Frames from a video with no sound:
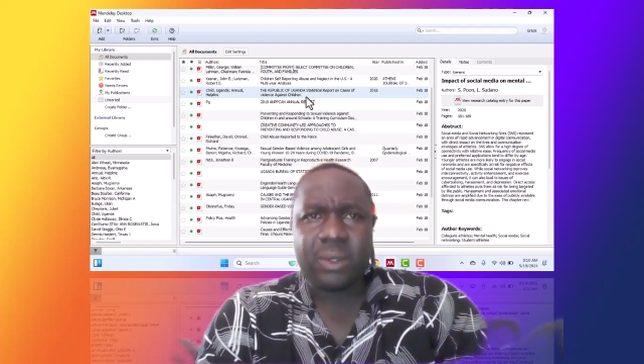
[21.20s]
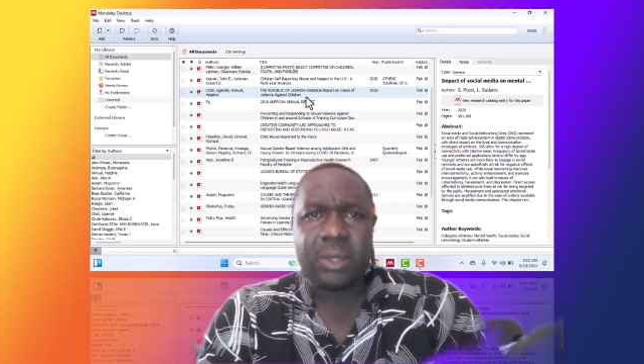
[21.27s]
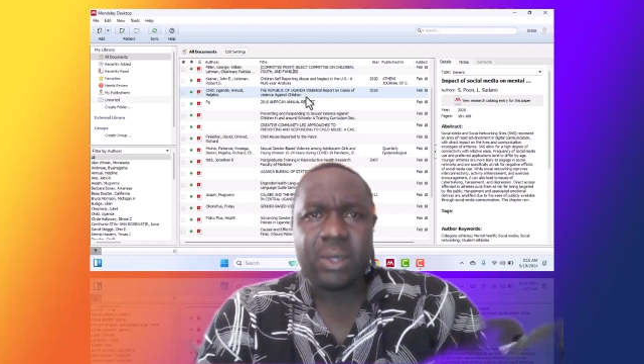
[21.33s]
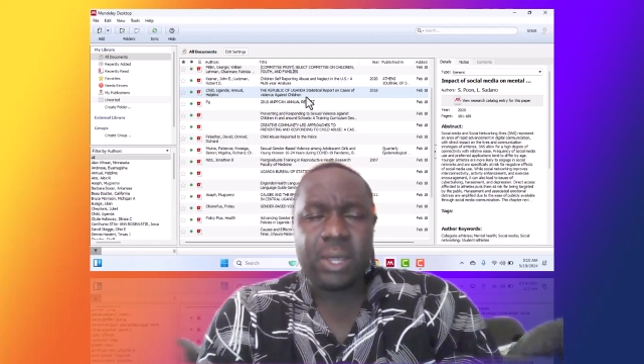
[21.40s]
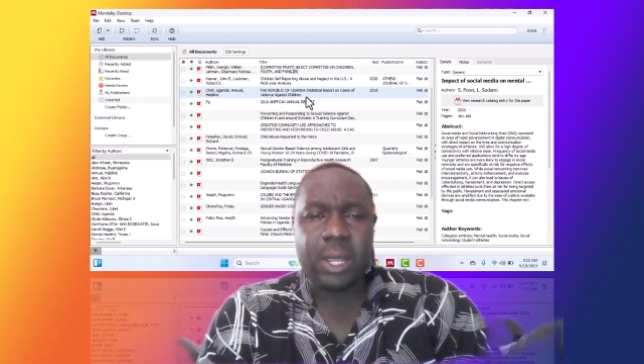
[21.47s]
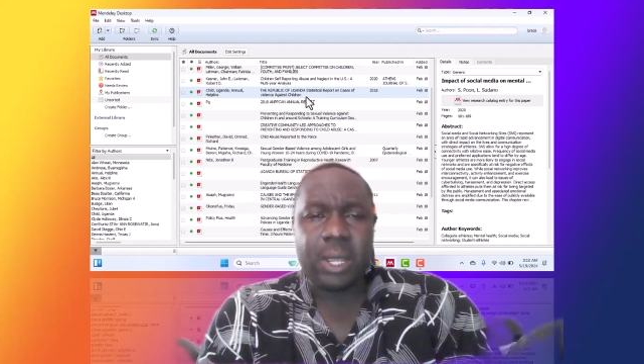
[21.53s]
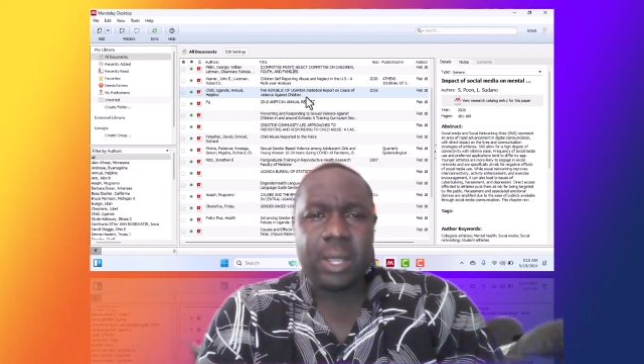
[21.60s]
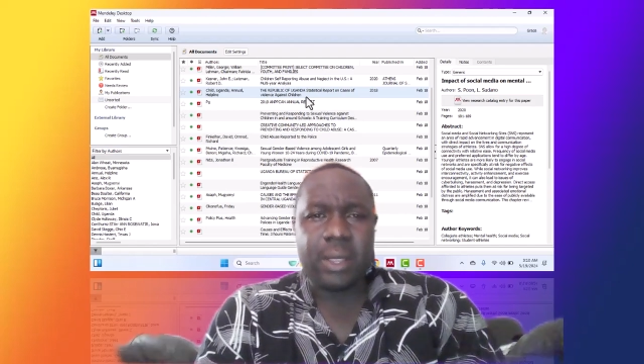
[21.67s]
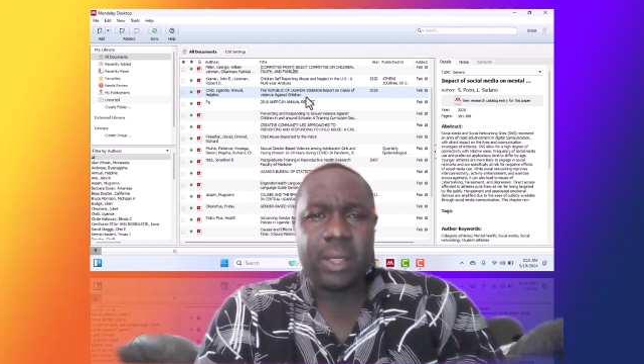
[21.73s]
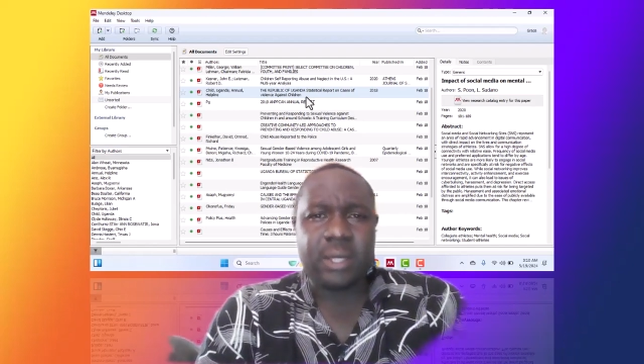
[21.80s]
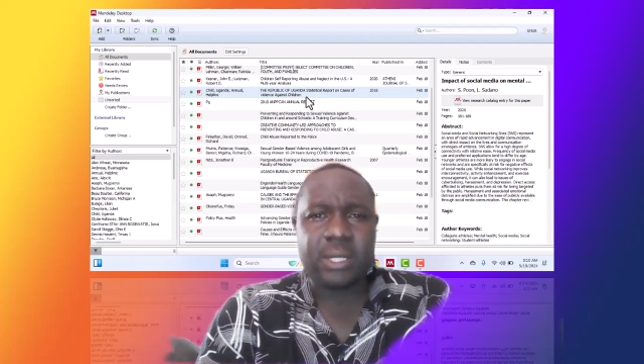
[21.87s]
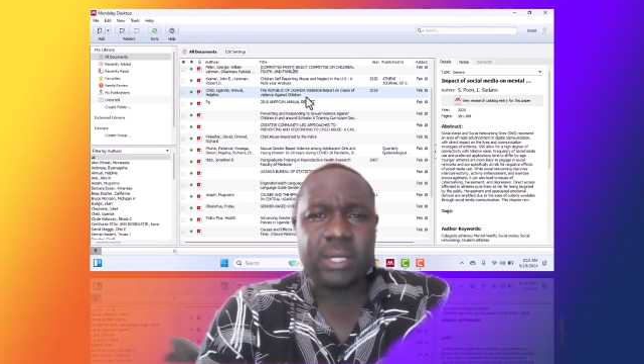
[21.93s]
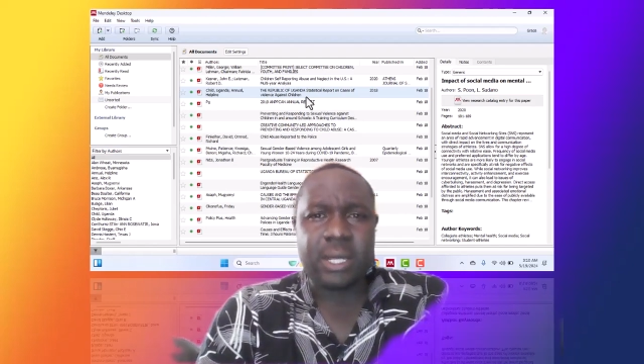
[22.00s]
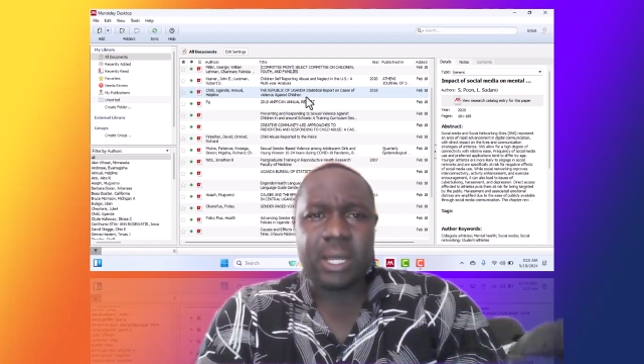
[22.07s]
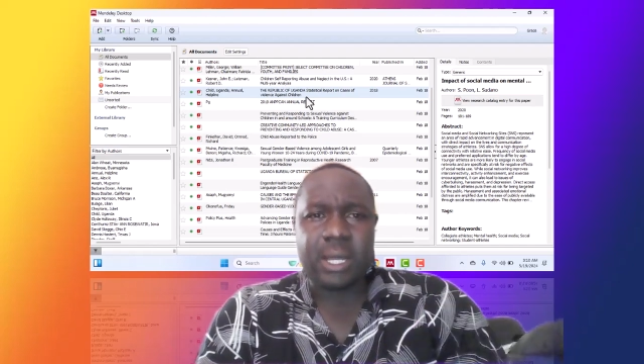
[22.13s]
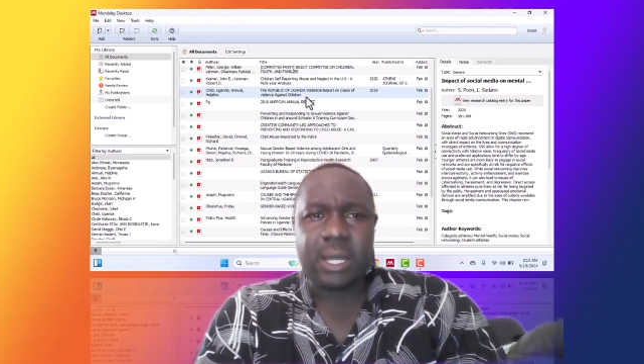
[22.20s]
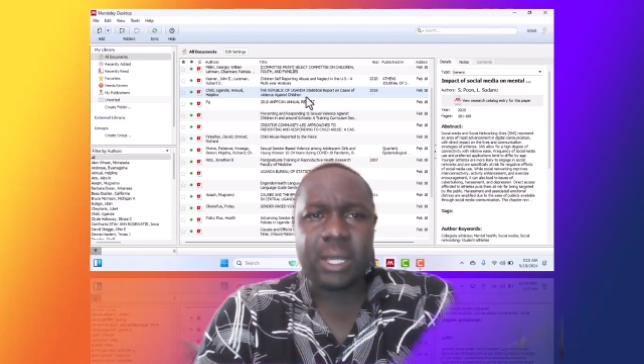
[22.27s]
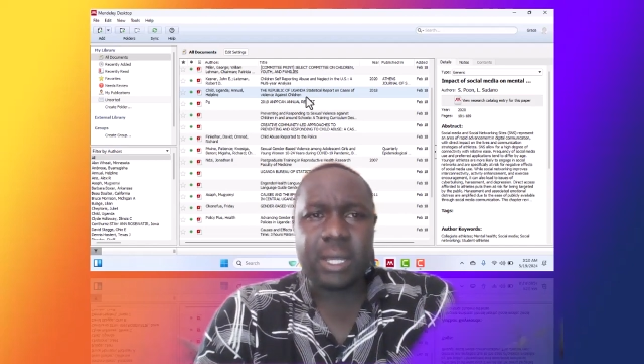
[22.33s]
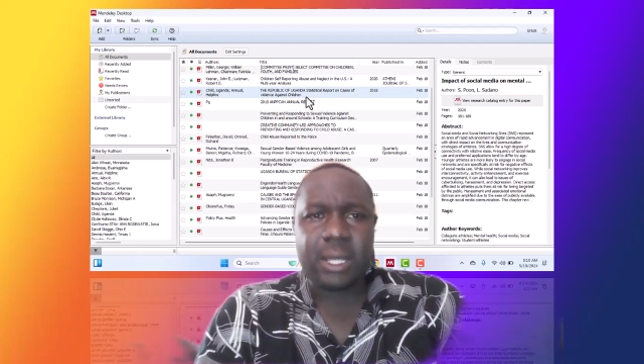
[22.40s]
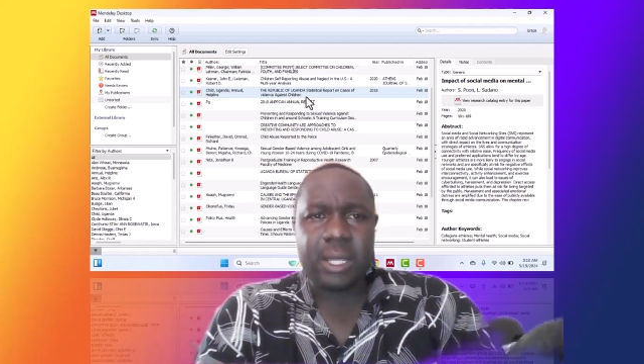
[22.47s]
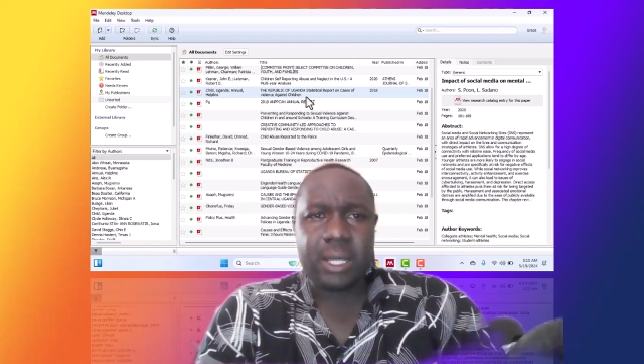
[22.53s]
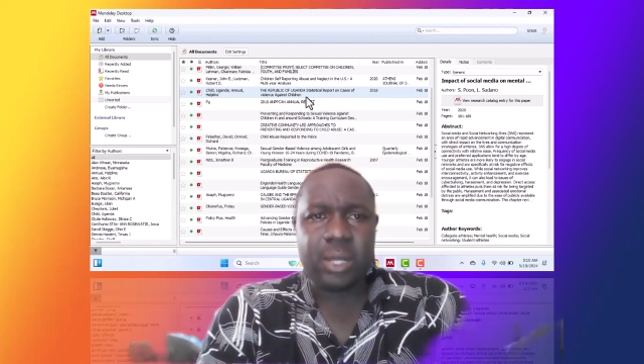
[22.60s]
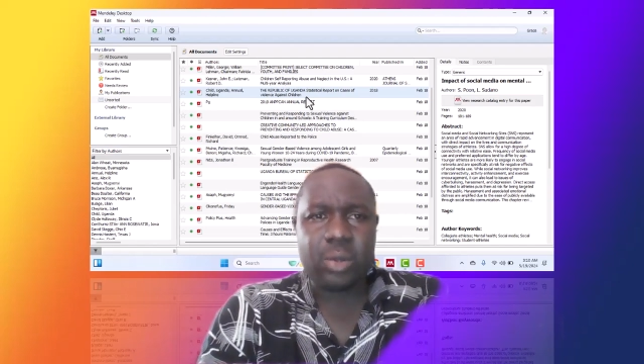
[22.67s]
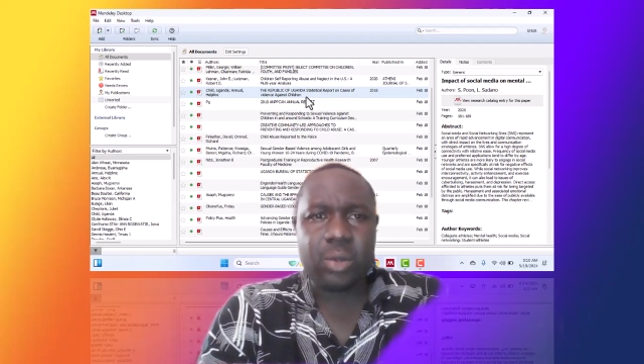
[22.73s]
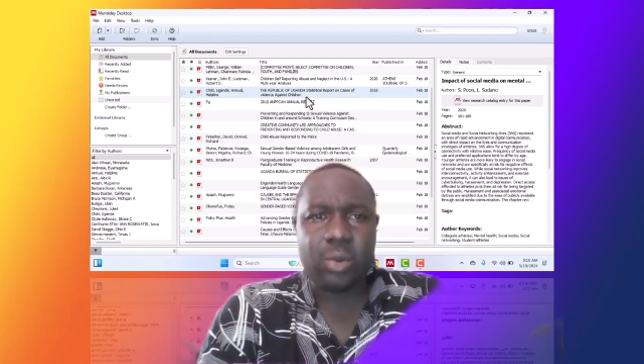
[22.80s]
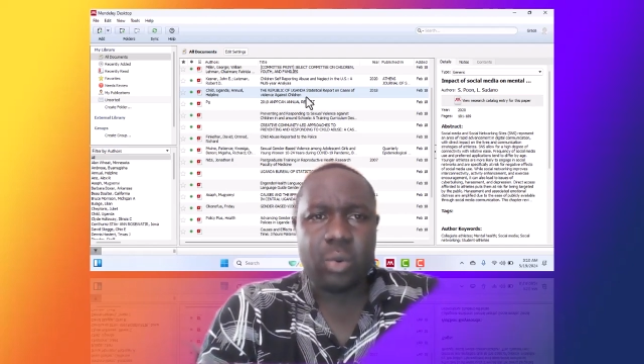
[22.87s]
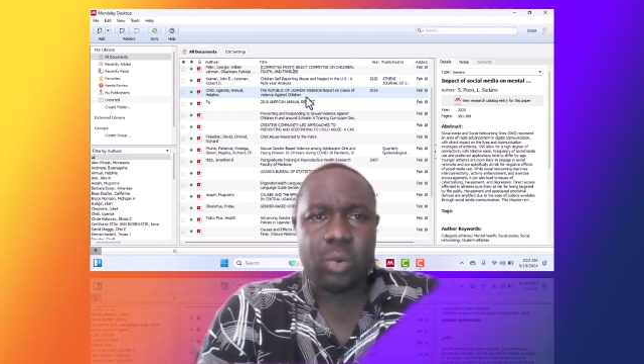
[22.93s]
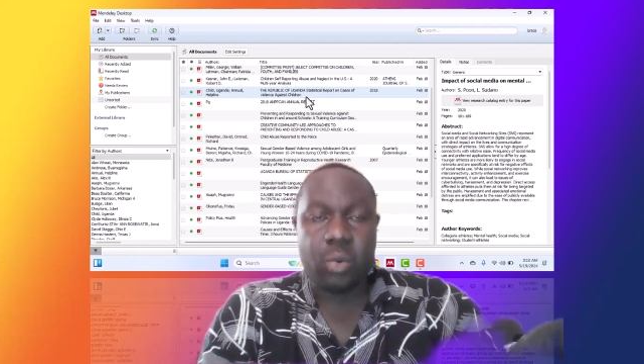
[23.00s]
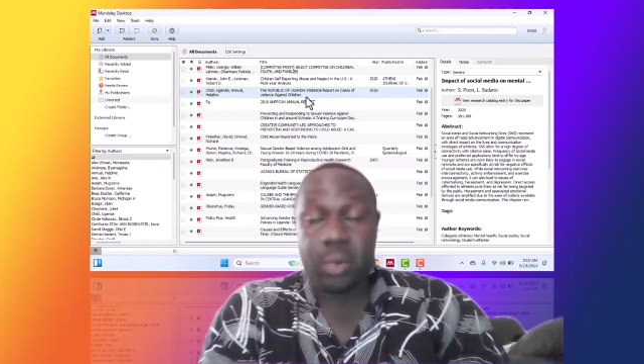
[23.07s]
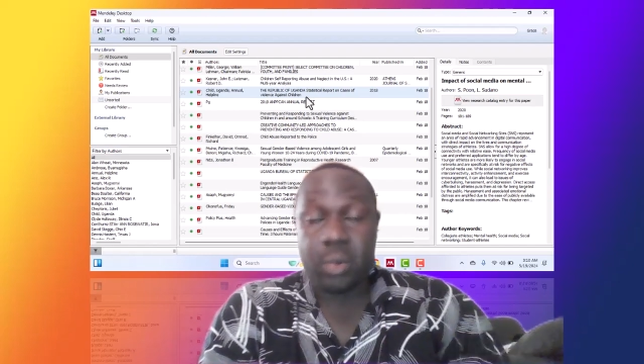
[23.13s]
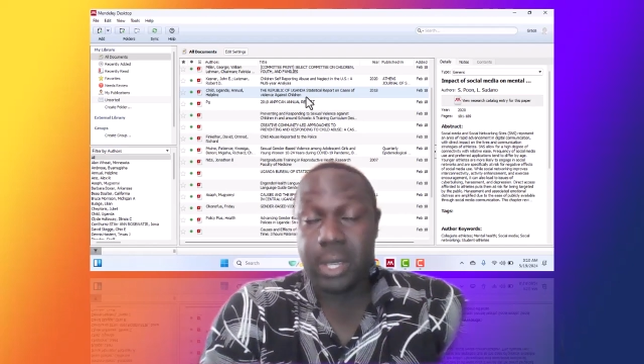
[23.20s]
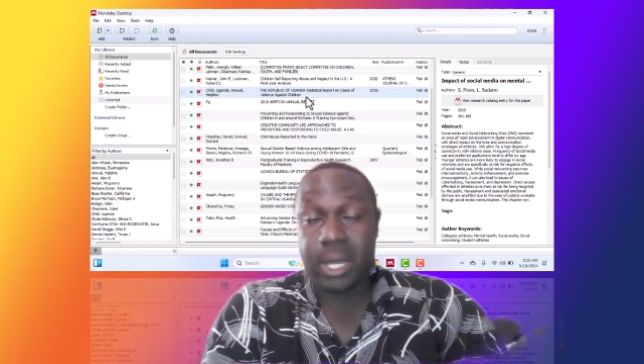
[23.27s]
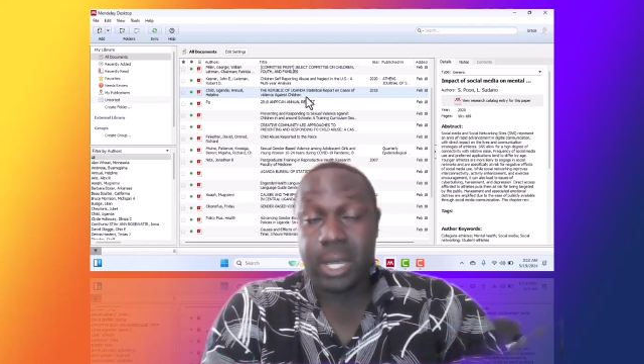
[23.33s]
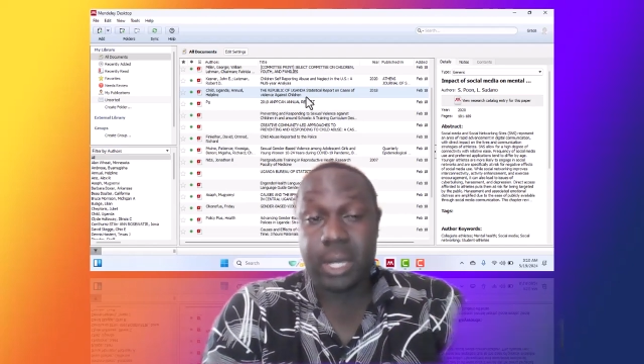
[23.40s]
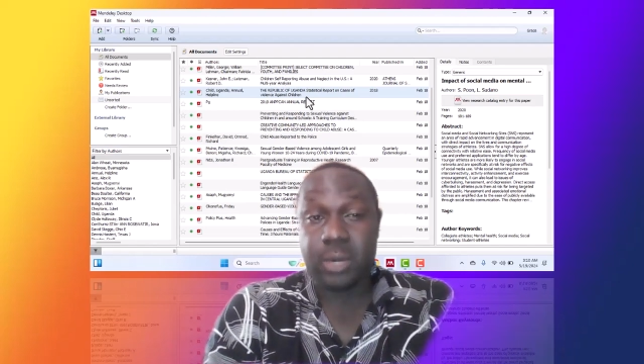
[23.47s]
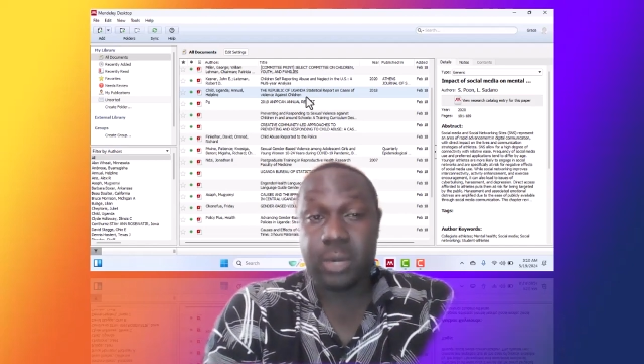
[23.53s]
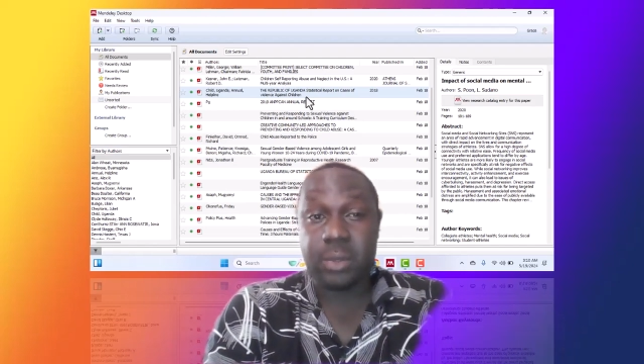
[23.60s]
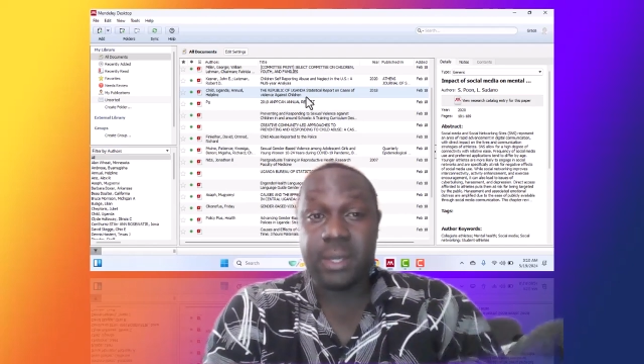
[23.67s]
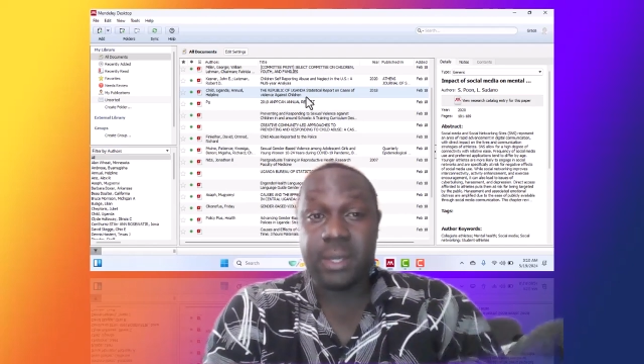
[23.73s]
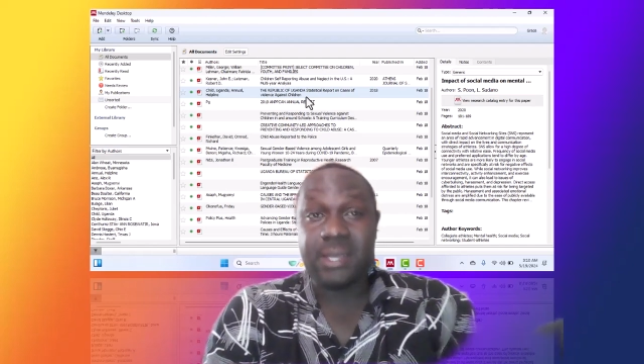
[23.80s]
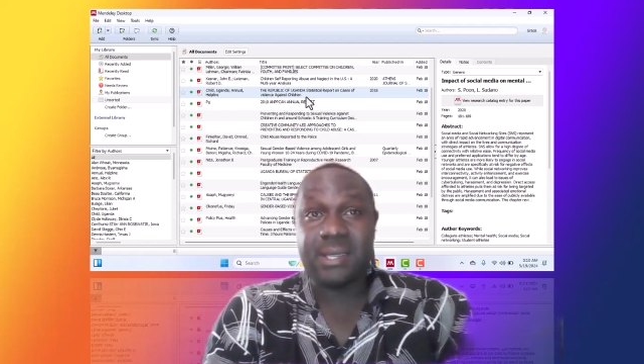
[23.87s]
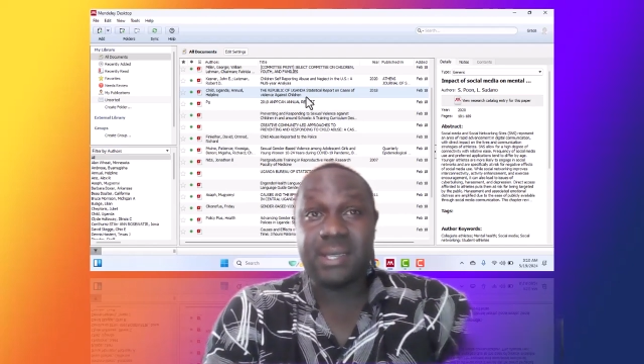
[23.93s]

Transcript: that we can do this.